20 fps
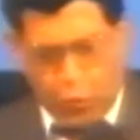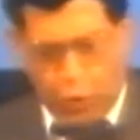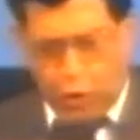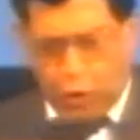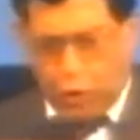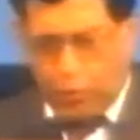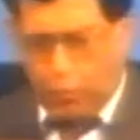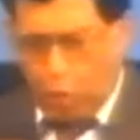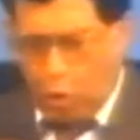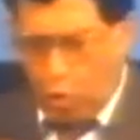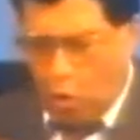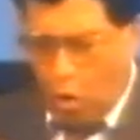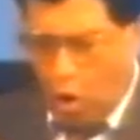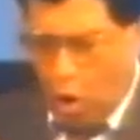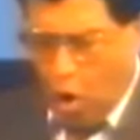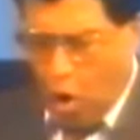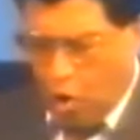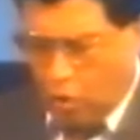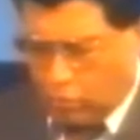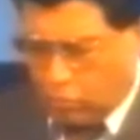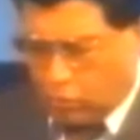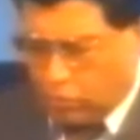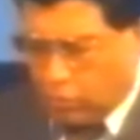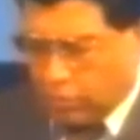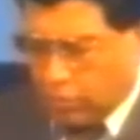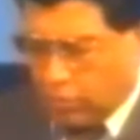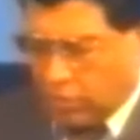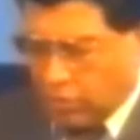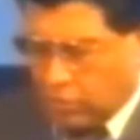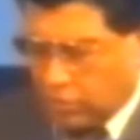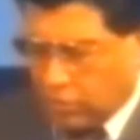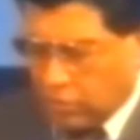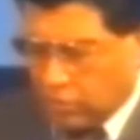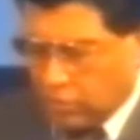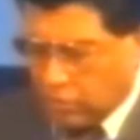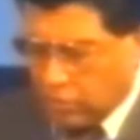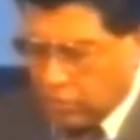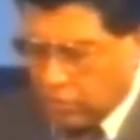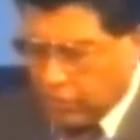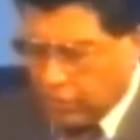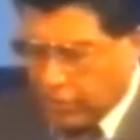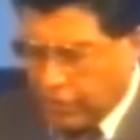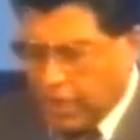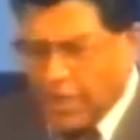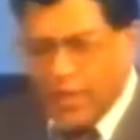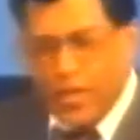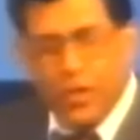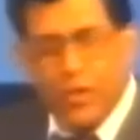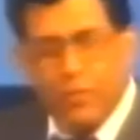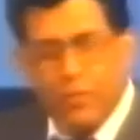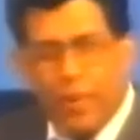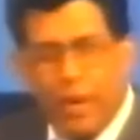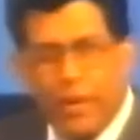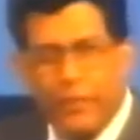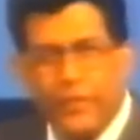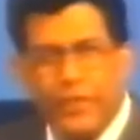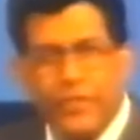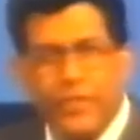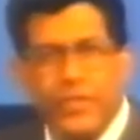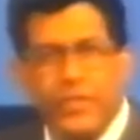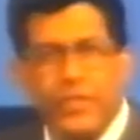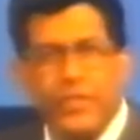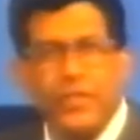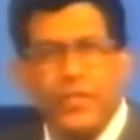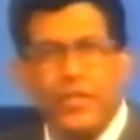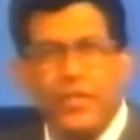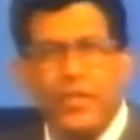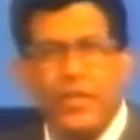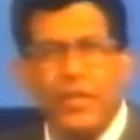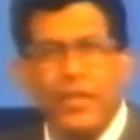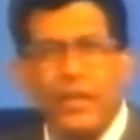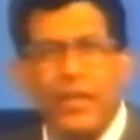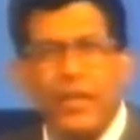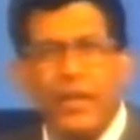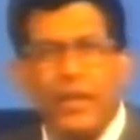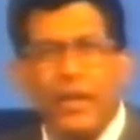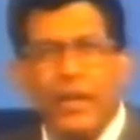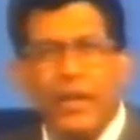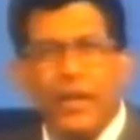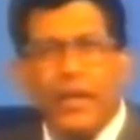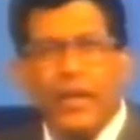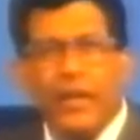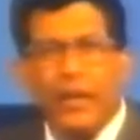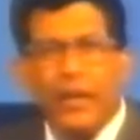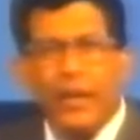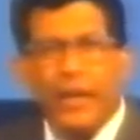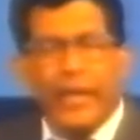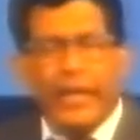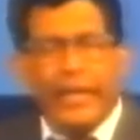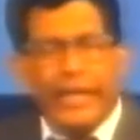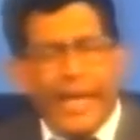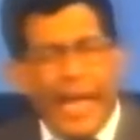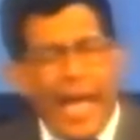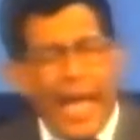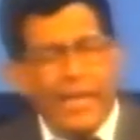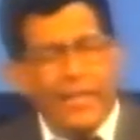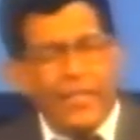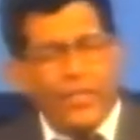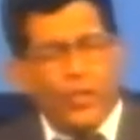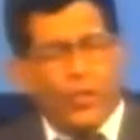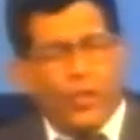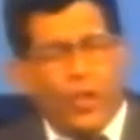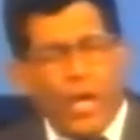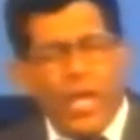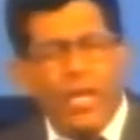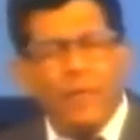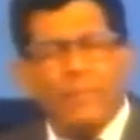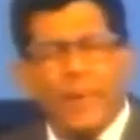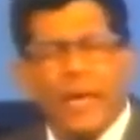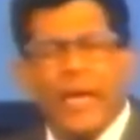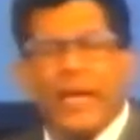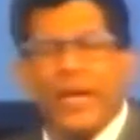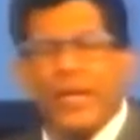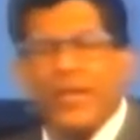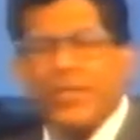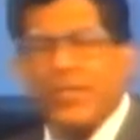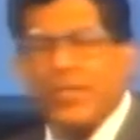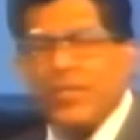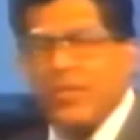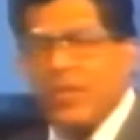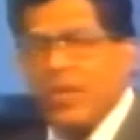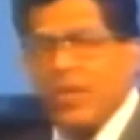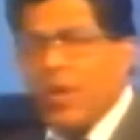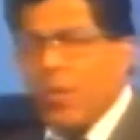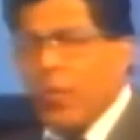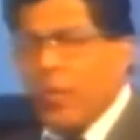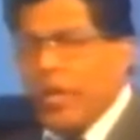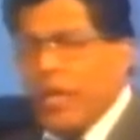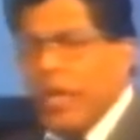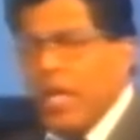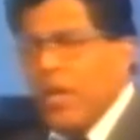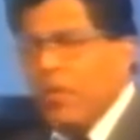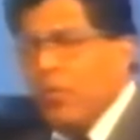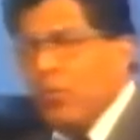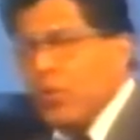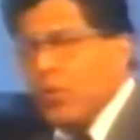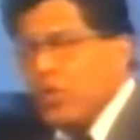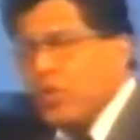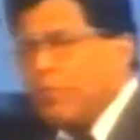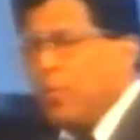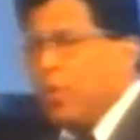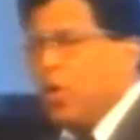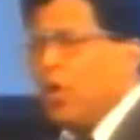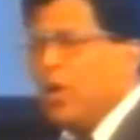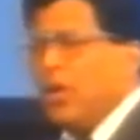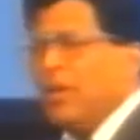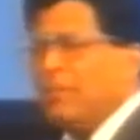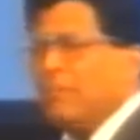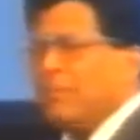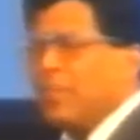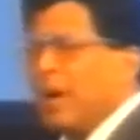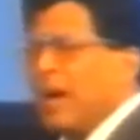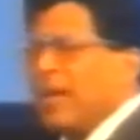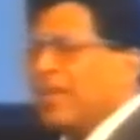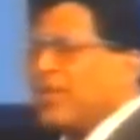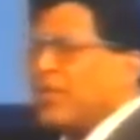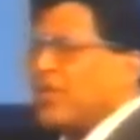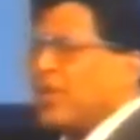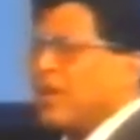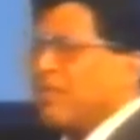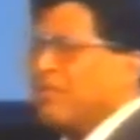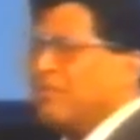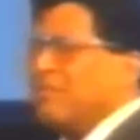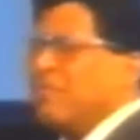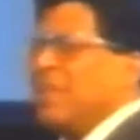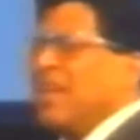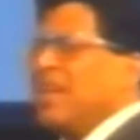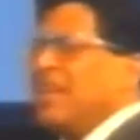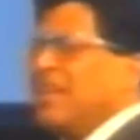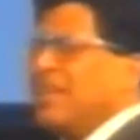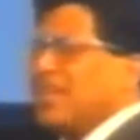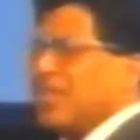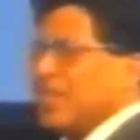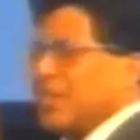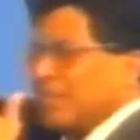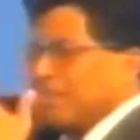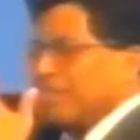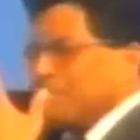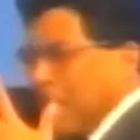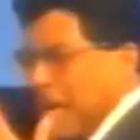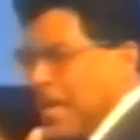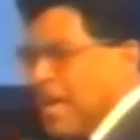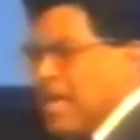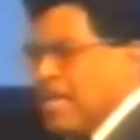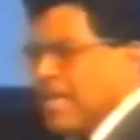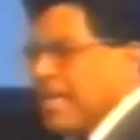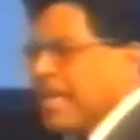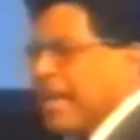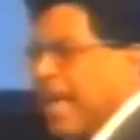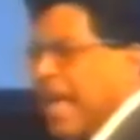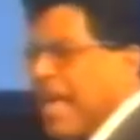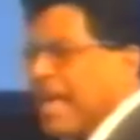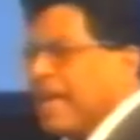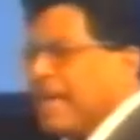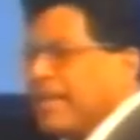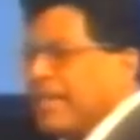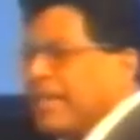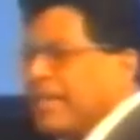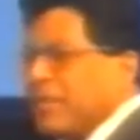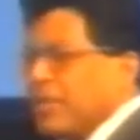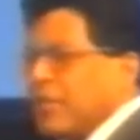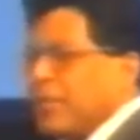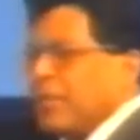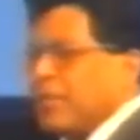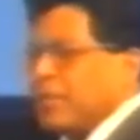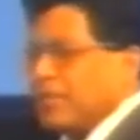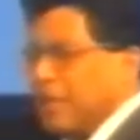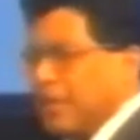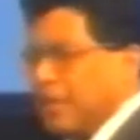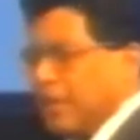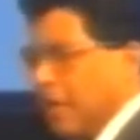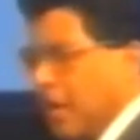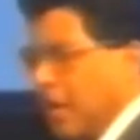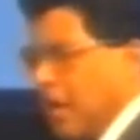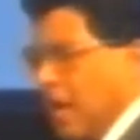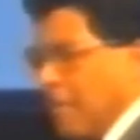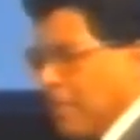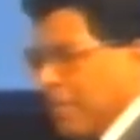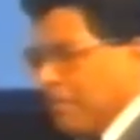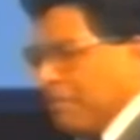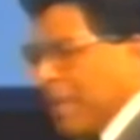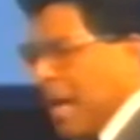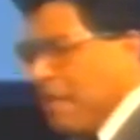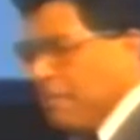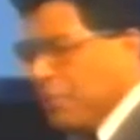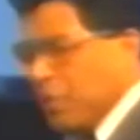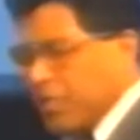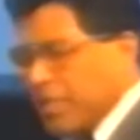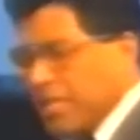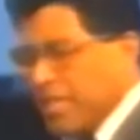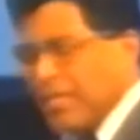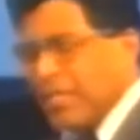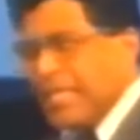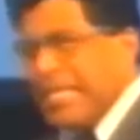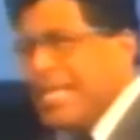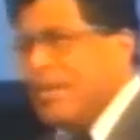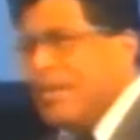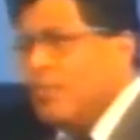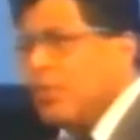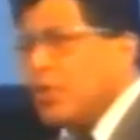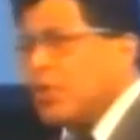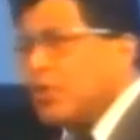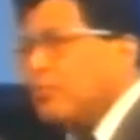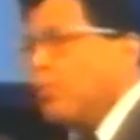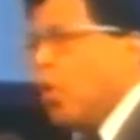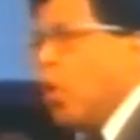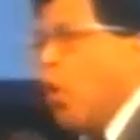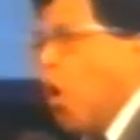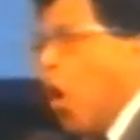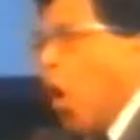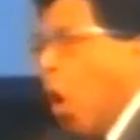was more honorable than his brothers. And yet Jabez, when he was born, brought tremendous pain and agony to his mother. But the Bible says he was more